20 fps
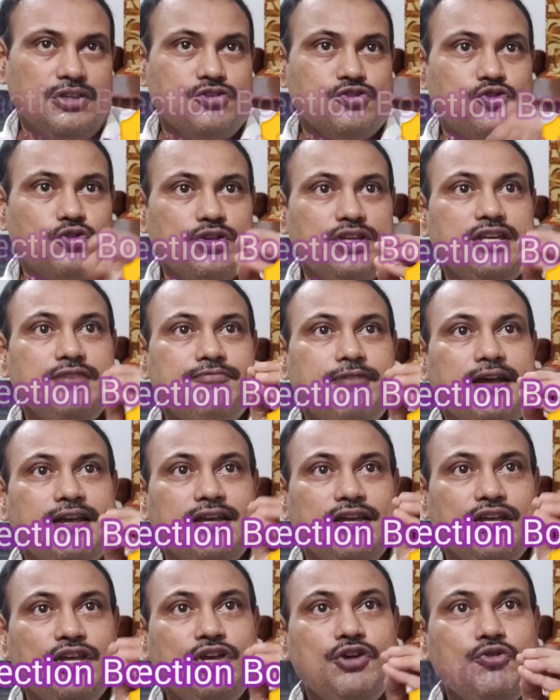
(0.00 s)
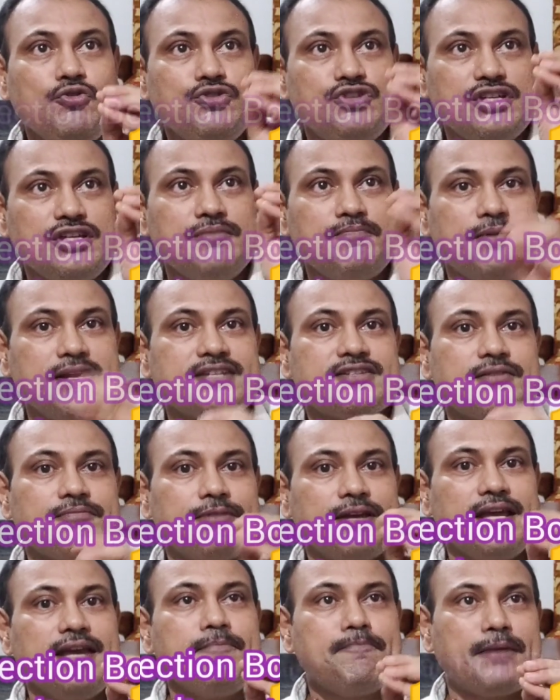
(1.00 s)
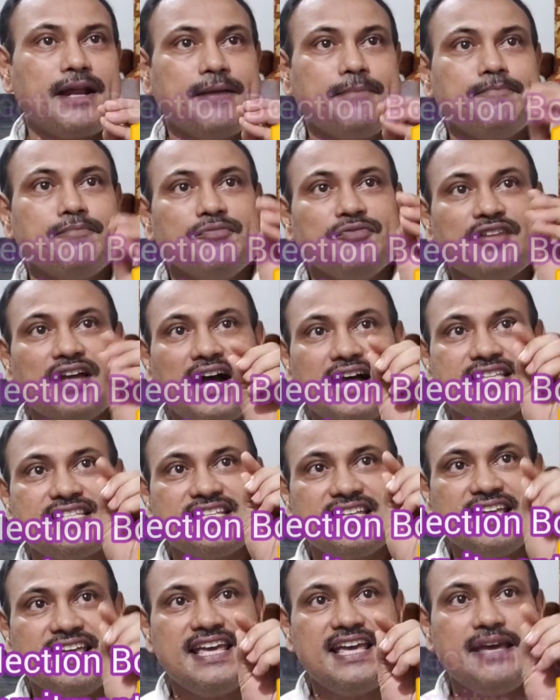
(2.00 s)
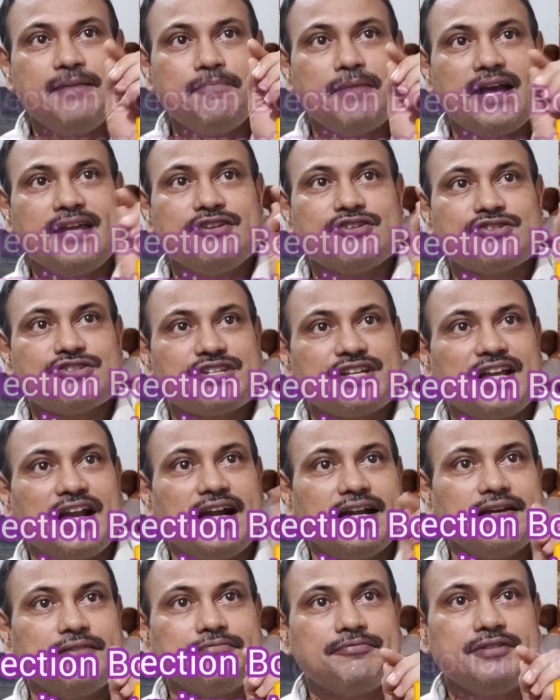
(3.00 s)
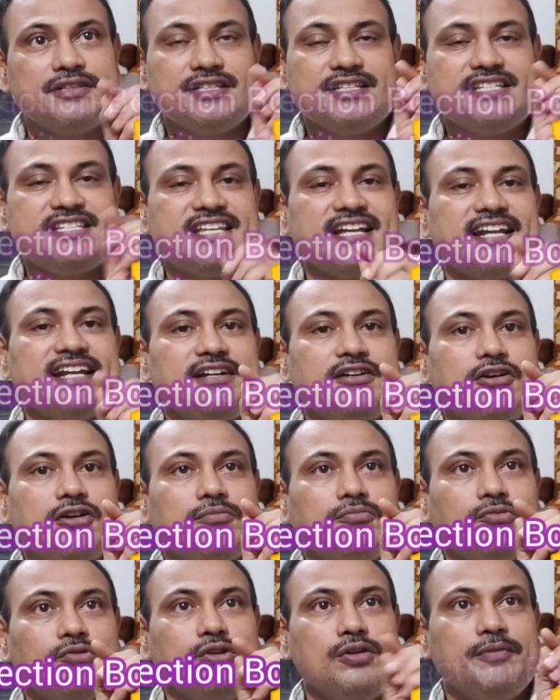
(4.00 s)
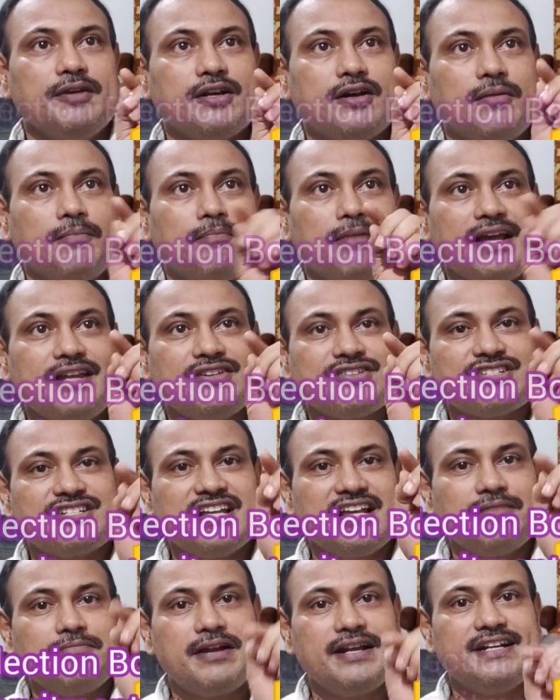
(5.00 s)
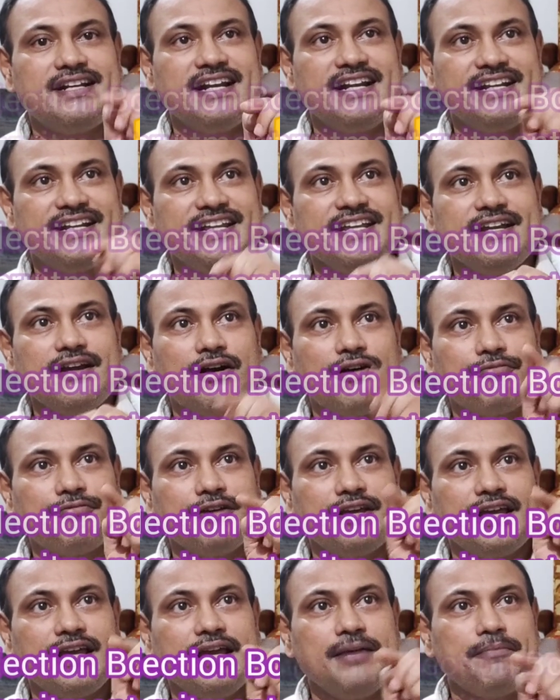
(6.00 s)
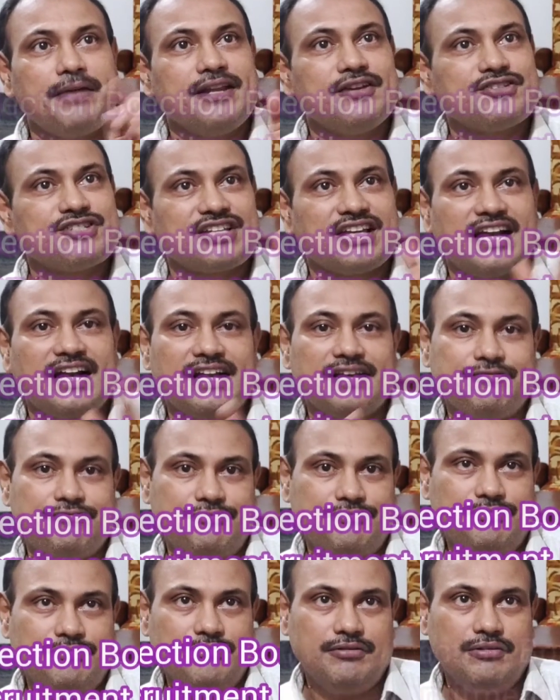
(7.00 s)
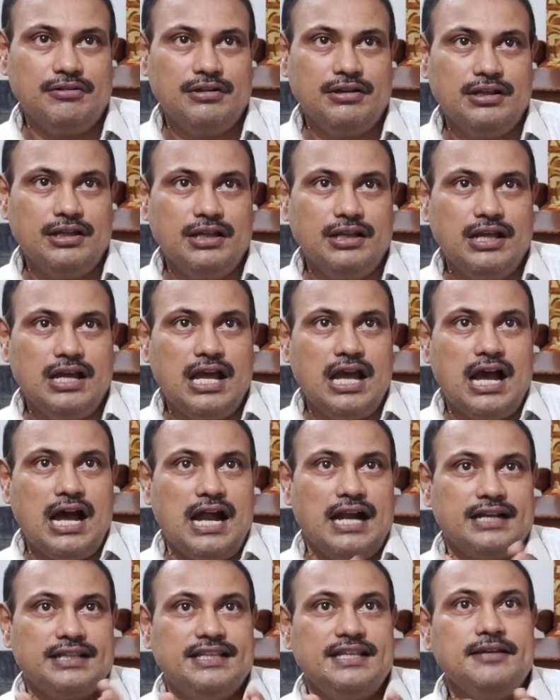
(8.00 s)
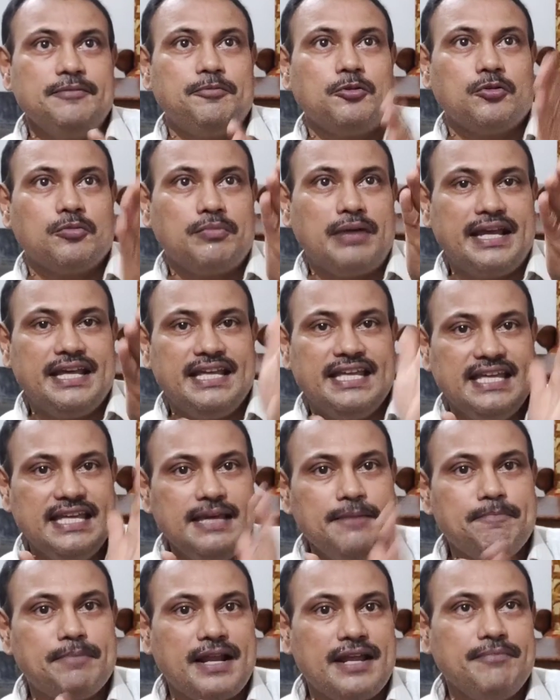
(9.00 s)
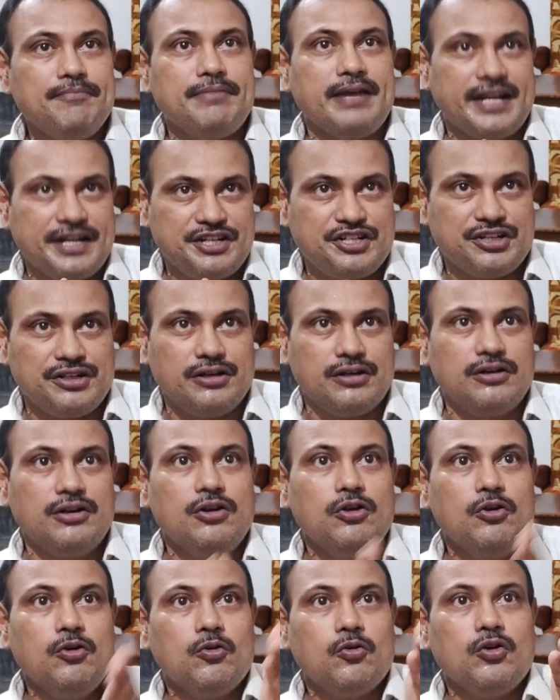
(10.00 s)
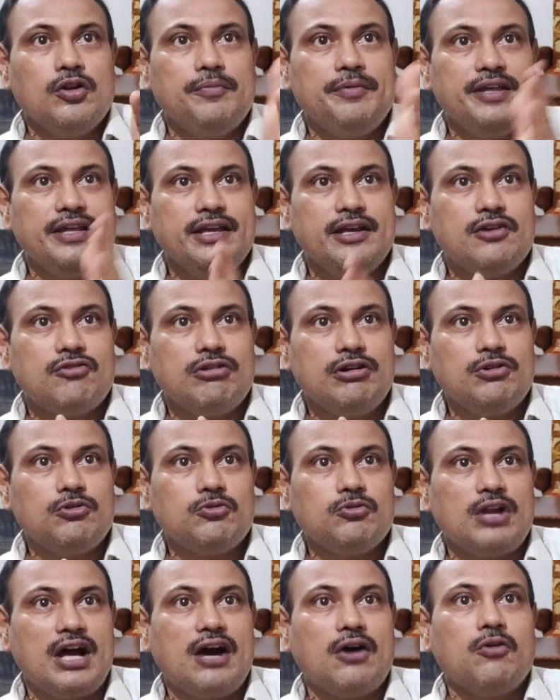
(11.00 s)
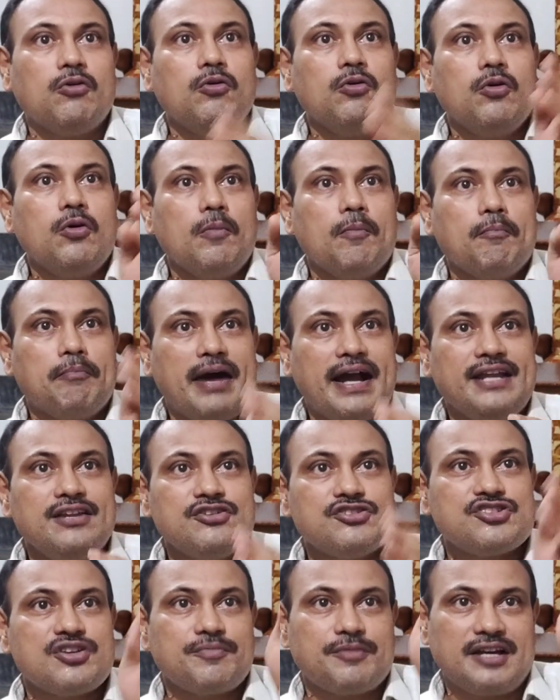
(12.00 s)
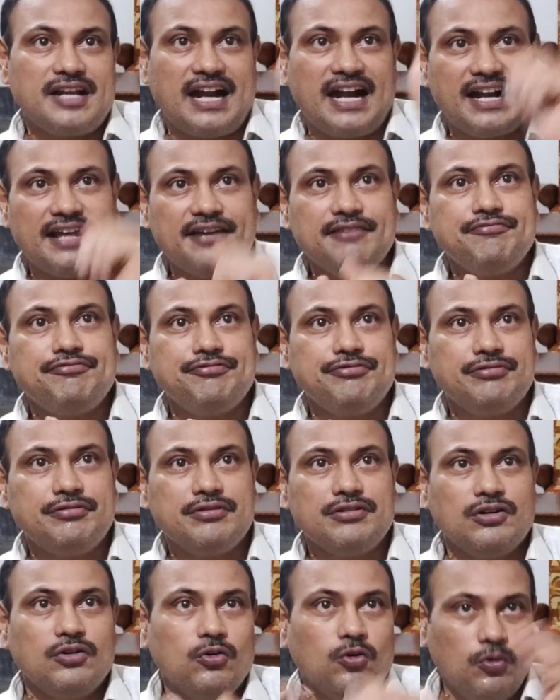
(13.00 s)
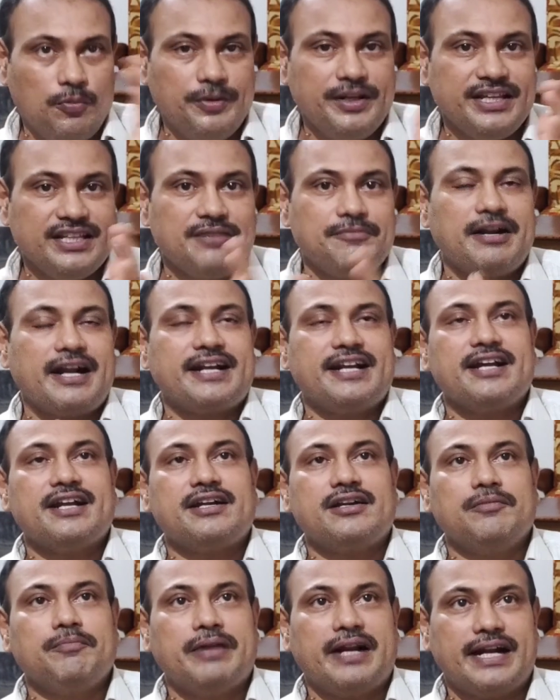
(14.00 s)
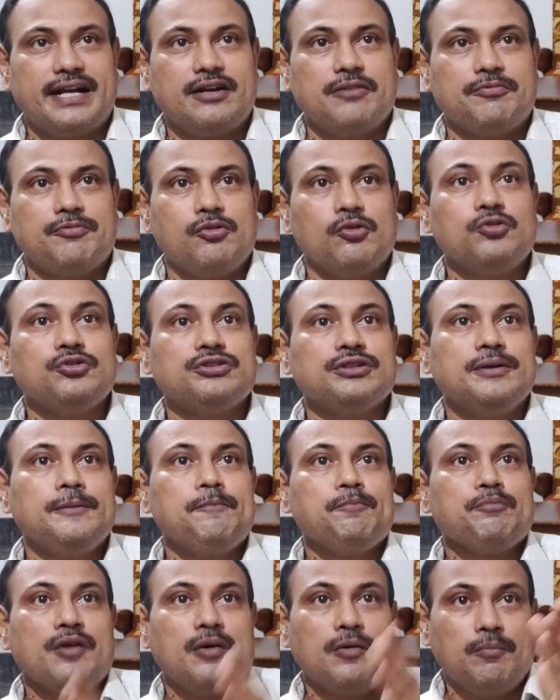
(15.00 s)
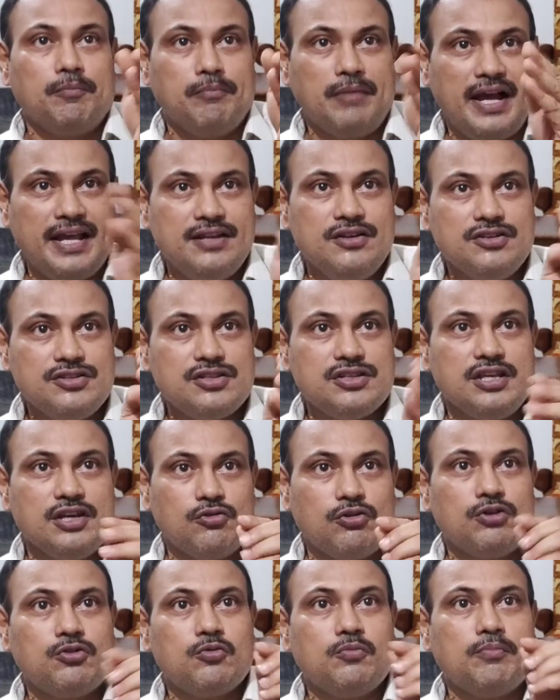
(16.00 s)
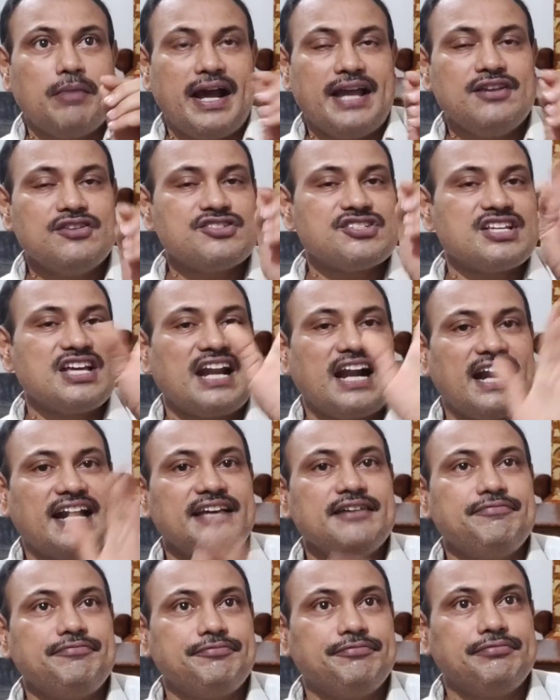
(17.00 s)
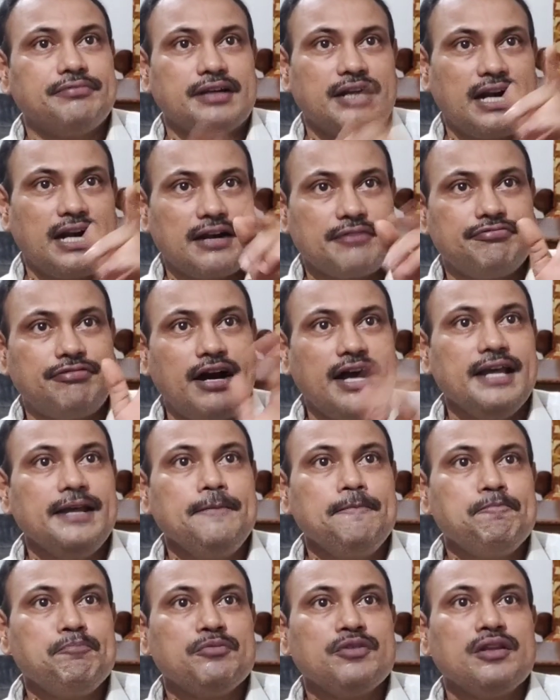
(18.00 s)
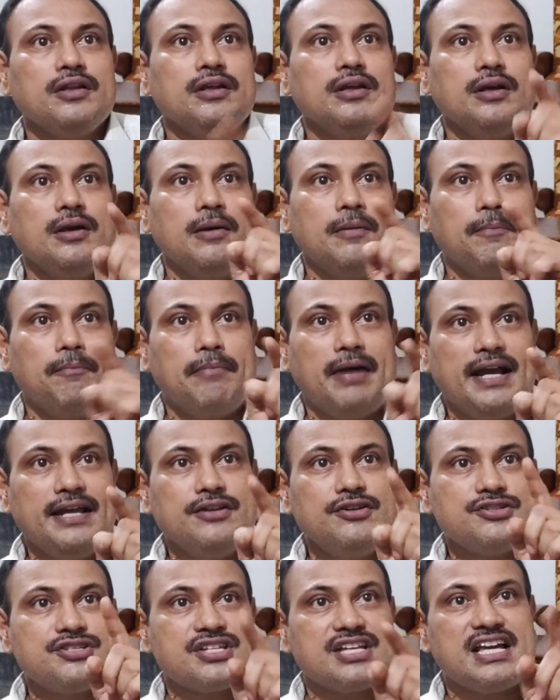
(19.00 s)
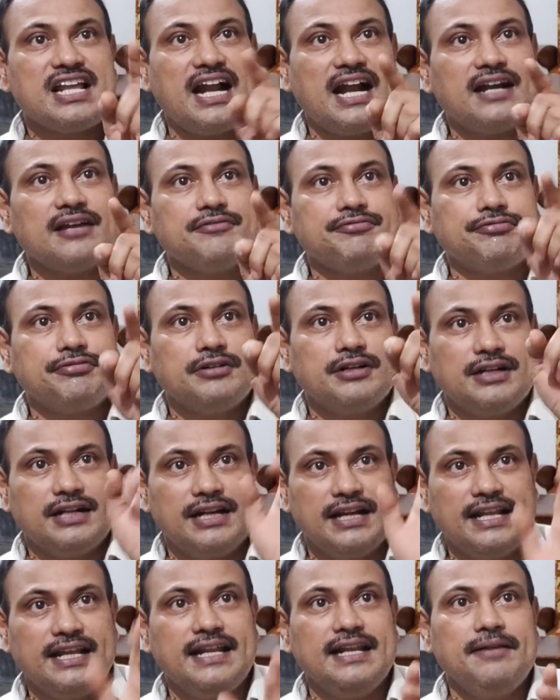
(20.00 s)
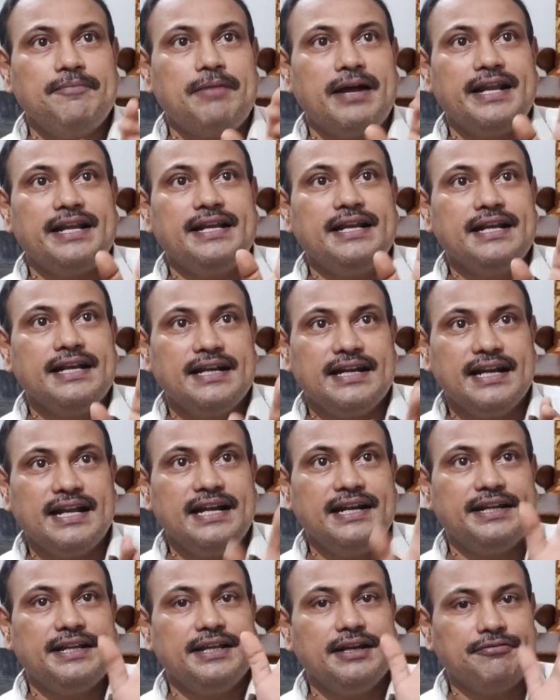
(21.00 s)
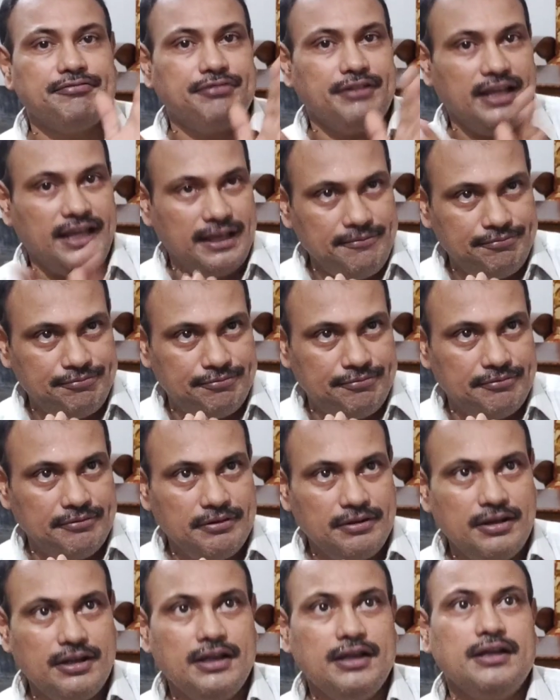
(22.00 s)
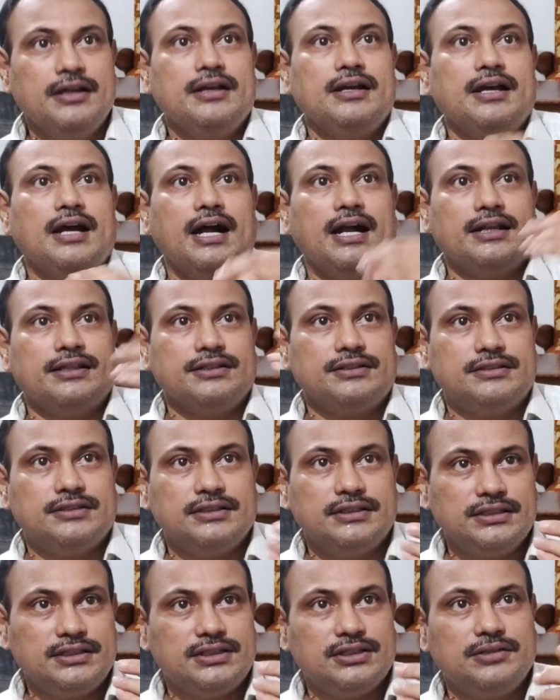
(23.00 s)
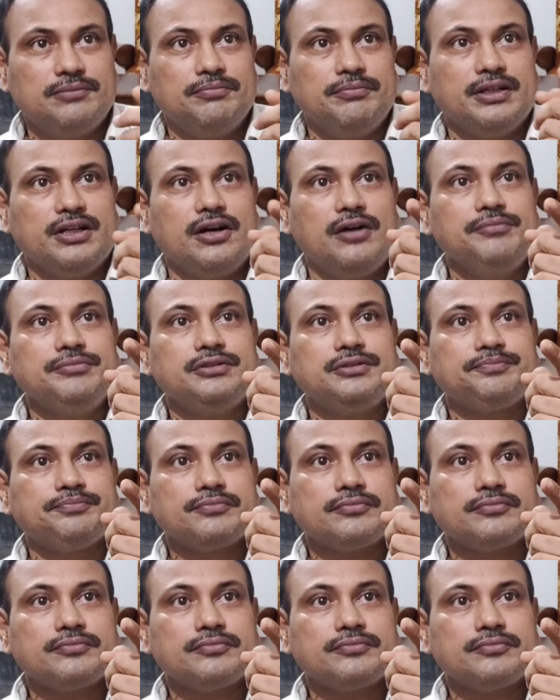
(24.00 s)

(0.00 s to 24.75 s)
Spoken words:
So if I use in place of A prime as A minus grad F, the second term will become minus del by del T of A minus grad F. And therefore my E prime vector will be equal to now minus of grad F, opening the bracket of course, minus equal to minus grad F, grad phi, minus grad of del by del T of F, and the third term becomes,